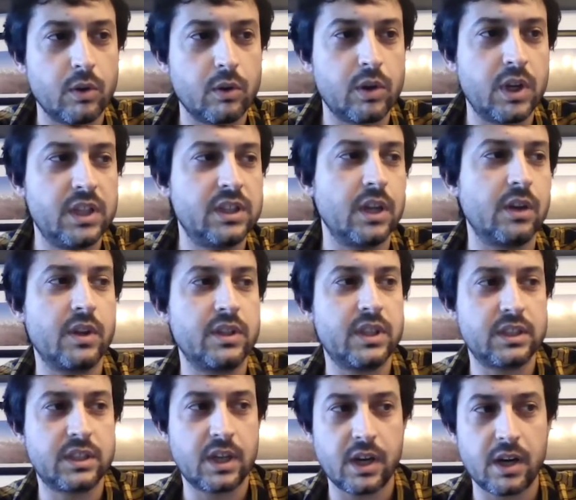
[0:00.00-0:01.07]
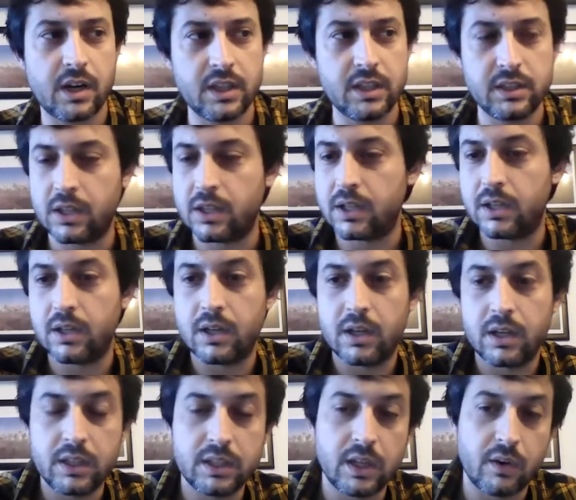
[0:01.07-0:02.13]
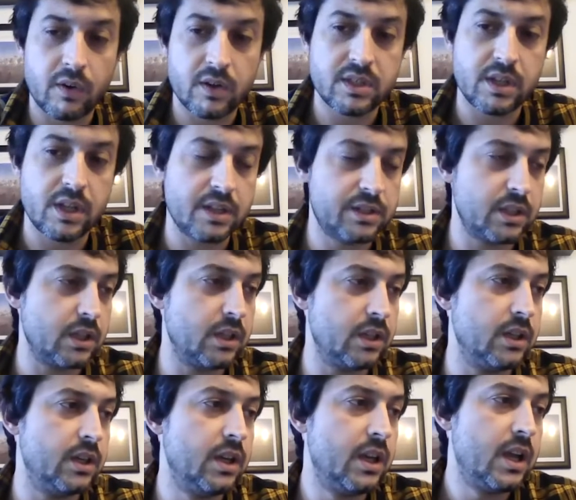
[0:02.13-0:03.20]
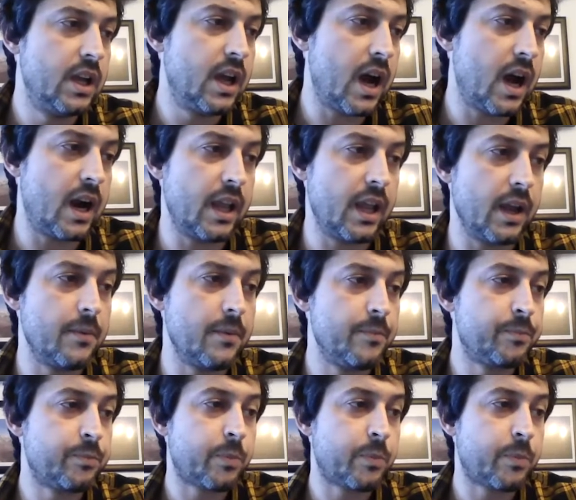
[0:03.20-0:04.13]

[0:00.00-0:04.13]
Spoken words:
on integrated care in the residential area.